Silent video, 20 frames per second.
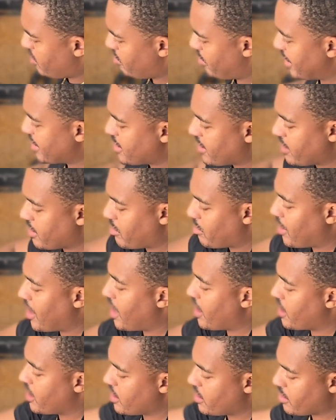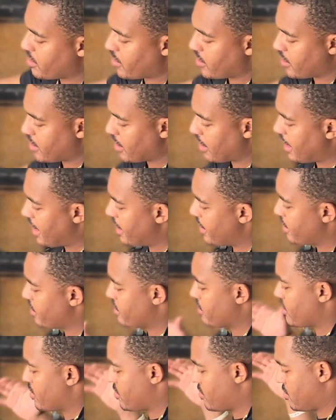Basically the body of the light
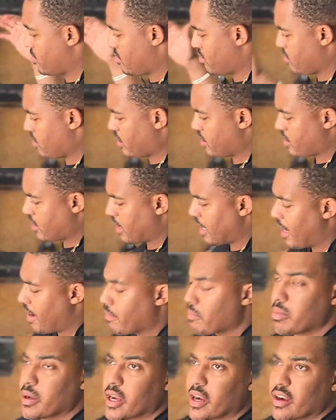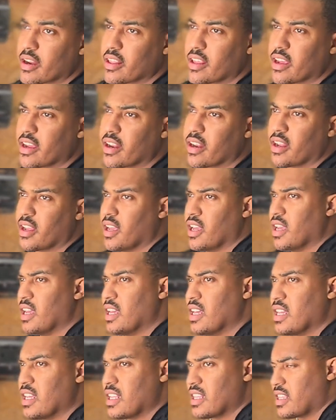looks a lot bigger than
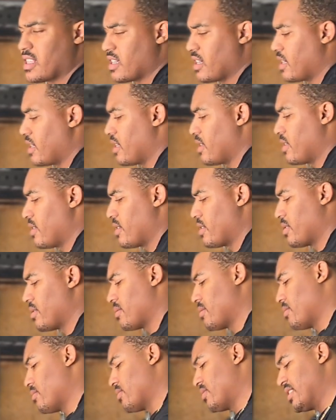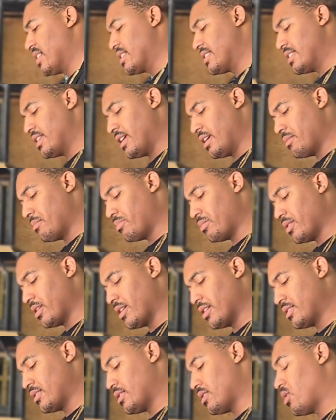the 16
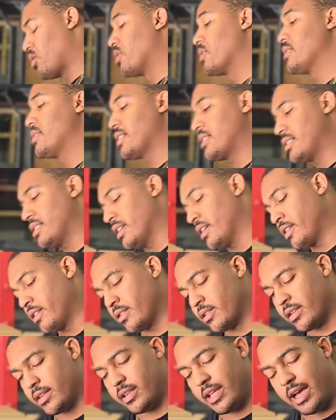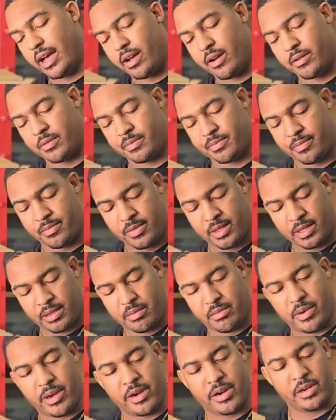plus or 16 down
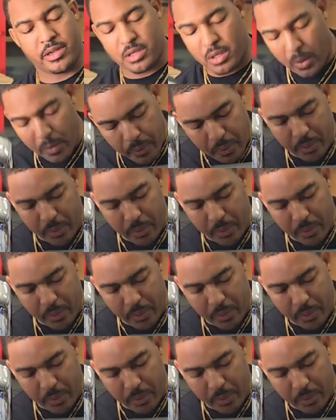mirrors.